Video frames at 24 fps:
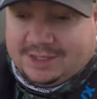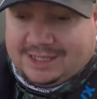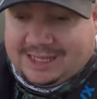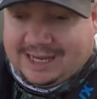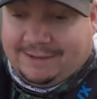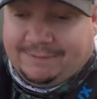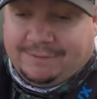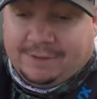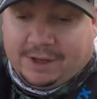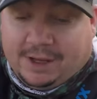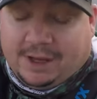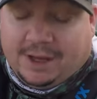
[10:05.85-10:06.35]

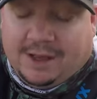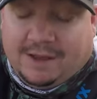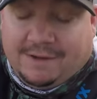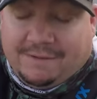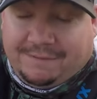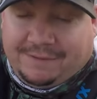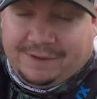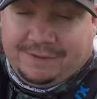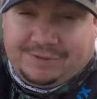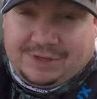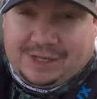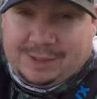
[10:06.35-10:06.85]
Save
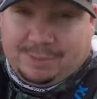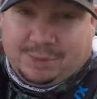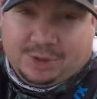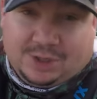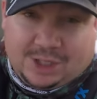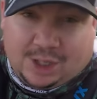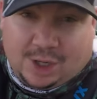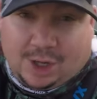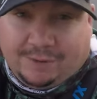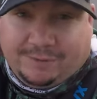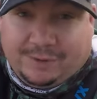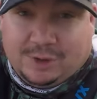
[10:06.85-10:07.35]
fifteen
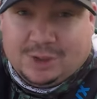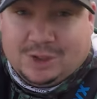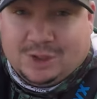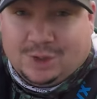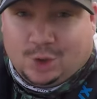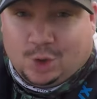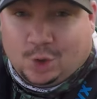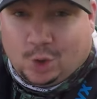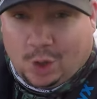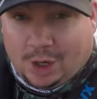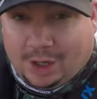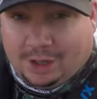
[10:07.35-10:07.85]
percent off
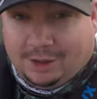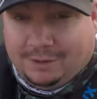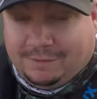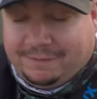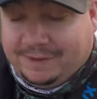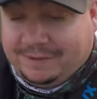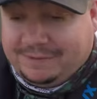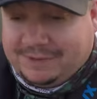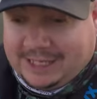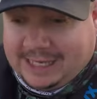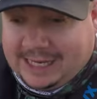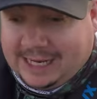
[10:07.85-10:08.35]
using Crawler
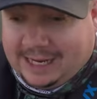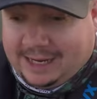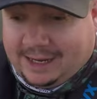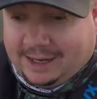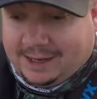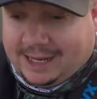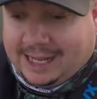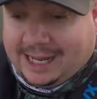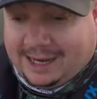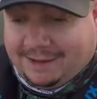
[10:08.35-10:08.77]
fifteen.